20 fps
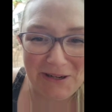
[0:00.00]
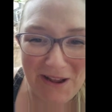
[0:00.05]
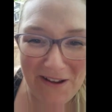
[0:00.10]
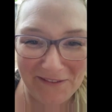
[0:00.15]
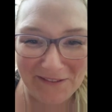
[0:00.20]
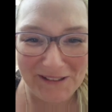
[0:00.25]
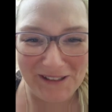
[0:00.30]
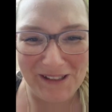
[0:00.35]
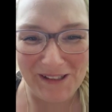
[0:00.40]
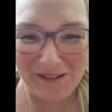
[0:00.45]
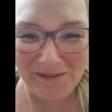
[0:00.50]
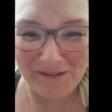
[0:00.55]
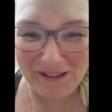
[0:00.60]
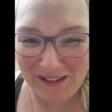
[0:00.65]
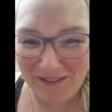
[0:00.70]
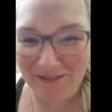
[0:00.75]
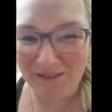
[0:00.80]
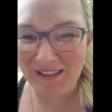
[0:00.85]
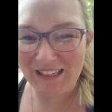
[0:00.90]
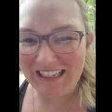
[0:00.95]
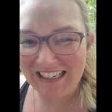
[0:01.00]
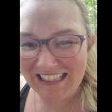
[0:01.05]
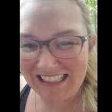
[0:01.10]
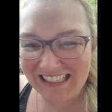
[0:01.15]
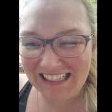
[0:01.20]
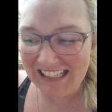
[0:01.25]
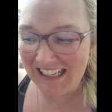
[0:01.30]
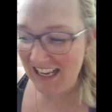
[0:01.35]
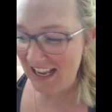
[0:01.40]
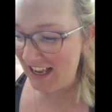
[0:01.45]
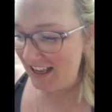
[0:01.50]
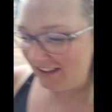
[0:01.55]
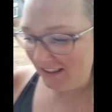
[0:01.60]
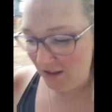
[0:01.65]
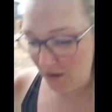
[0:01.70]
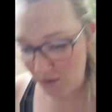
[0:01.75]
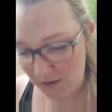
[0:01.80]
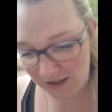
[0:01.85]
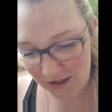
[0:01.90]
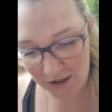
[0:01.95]
novels that we can read.
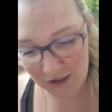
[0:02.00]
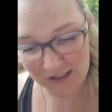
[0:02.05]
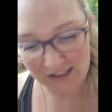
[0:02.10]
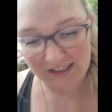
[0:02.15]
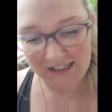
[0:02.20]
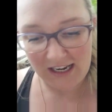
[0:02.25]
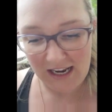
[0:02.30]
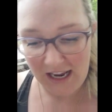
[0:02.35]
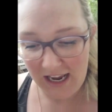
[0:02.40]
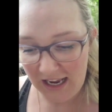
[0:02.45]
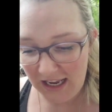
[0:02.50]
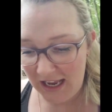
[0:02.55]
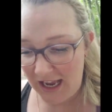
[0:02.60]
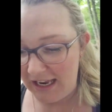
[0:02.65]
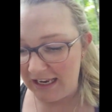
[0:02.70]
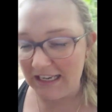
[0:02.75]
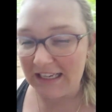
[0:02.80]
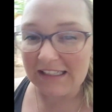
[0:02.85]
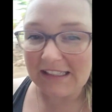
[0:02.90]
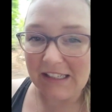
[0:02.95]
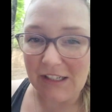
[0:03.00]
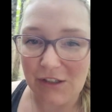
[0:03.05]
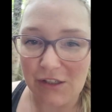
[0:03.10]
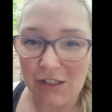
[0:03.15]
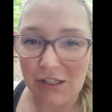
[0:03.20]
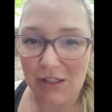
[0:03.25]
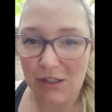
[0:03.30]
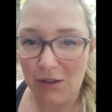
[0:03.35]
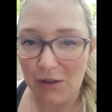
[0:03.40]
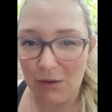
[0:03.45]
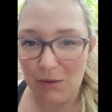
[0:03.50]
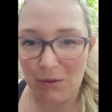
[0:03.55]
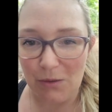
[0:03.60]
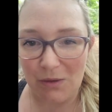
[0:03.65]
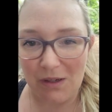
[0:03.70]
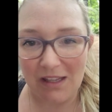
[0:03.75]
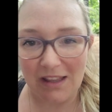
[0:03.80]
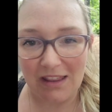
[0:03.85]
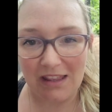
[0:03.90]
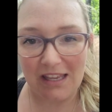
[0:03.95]
Those are just easier to
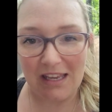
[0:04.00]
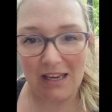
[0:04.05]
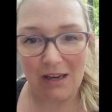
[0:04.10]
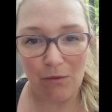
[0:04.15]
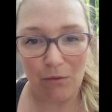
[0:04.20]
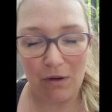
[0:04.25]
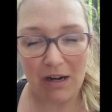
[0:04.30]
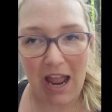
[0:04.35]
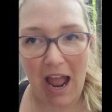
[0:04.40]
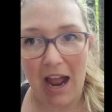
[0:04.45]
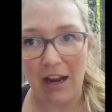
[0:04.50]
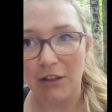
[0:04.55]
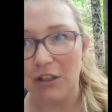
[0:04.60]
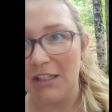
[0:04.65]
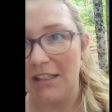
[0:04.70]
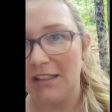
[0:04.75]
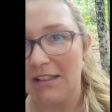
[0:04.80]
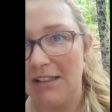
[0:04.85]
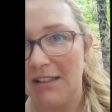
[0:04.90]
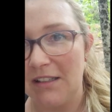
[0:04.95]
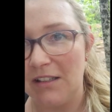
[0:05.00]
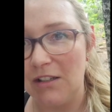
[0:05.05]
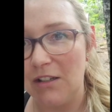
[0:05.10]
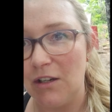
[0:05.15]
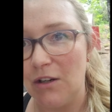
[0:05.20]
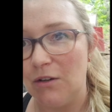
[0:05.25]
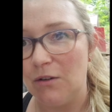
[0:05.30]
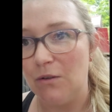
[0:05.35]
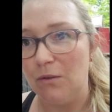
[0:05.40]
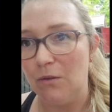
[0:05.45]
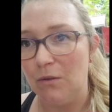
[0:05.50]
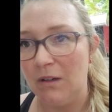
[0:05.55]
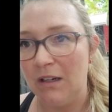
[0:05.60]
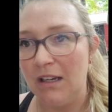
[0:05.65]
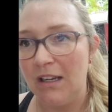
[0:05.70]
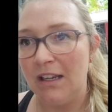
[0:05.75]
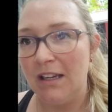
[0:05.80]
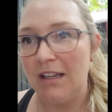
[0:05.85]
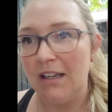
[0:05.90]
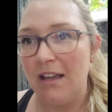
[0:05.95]
do the reactions to.
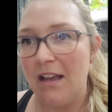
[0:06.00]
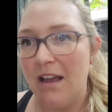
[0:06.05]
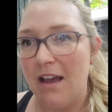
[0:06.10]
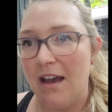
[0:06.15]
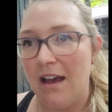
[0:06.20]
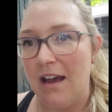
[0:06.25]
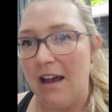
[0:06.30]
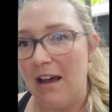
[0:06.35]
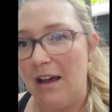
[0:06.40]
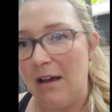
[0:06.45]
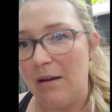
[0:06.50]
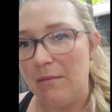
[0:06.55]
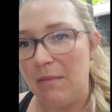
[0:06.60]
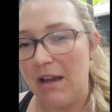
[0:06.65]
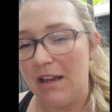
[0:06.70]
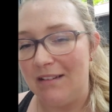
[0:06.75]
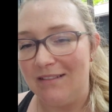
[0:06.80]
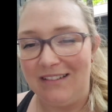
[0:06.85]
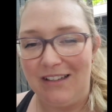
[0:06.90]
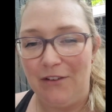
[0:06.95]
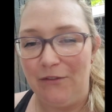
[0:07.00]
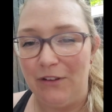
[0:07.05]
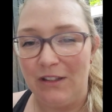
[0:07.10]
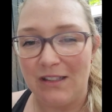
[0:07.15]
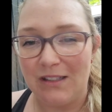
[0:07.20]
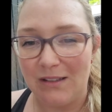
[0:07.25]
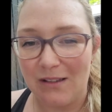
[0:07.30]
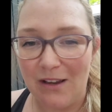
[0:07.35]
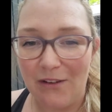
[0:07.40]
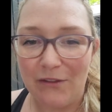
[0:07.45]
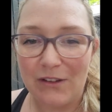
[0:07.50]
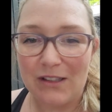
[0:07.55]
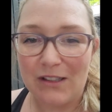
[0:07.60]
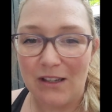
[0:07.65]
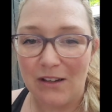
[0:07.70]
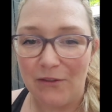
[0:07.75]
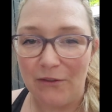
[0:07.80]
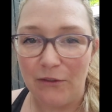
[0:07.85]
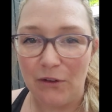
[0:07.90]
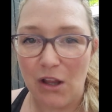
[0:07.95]
If it's
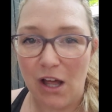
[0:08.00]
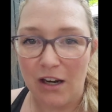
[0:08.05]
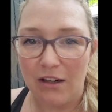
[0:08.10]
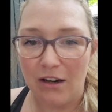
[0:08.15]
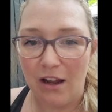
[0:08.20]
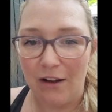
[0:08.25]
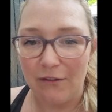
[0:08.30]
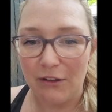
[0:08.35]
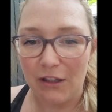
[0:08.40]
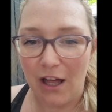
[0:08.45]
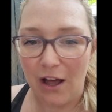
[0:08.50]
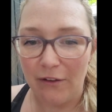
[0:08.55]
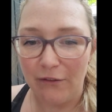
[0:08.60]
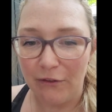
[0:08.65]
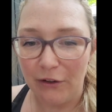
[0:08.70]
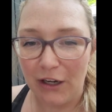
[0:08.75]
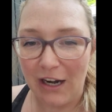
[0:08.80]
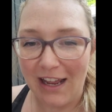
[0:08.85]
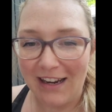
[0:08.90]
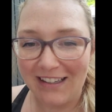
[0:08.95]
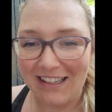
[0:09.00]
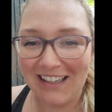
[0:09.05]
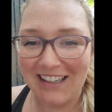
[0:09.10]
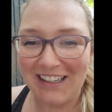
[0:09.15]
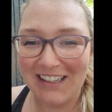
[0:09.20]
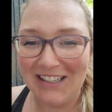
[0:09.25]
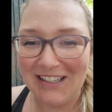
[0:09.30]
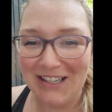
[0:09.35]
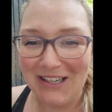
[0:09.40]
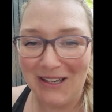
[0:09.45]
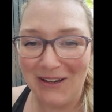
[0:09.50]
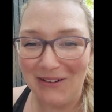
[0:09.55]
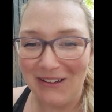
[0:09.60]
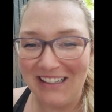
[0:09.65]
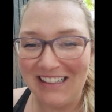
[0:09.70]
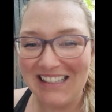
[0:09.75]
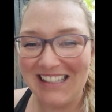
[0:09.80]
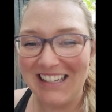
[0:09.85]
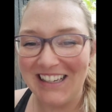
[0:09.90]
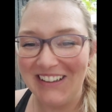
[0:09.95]
a full-on novel, I'll forget to do
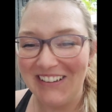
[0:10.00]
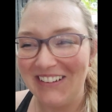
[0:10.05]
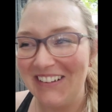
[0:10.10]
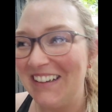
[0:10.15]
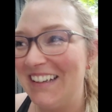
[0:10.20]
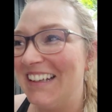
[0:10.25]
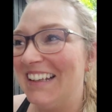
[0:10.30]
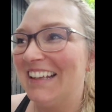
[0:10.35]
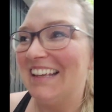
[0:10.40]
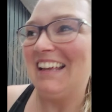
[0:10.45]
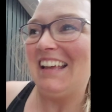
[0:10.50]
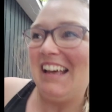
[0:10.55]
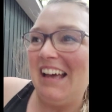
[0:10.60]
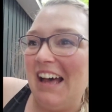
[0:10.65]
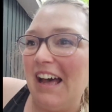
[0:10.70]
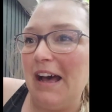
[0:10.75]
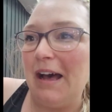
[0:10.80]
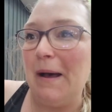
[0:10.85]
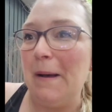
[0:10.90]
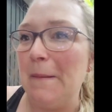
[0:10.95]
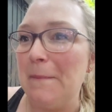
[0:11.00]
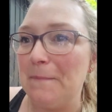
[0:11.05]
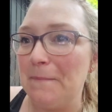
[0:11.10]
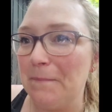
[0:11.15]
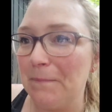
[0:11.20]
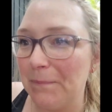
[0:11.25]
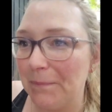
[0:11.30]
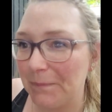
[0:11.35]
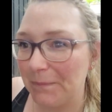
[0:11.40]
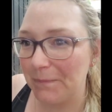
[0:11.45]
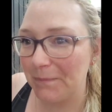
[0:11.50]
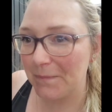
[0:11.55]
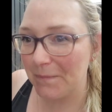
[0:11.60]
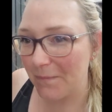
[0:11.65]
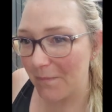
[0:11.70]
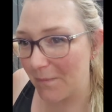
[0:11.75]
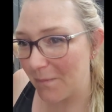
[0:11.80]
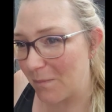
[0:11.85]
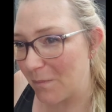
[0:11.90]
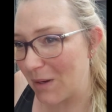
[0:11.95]
it. So,
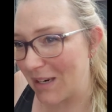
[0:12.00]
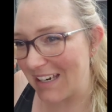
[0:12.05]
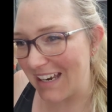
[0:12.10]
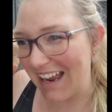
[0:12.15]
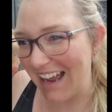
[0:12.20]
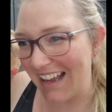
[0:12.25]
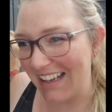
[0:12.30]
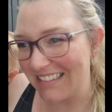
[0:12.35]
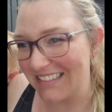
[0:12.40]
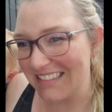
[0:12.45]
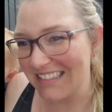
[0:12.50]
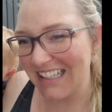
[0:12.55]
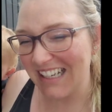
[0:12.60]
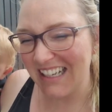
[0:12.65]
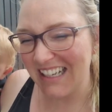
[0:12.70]
but yeah.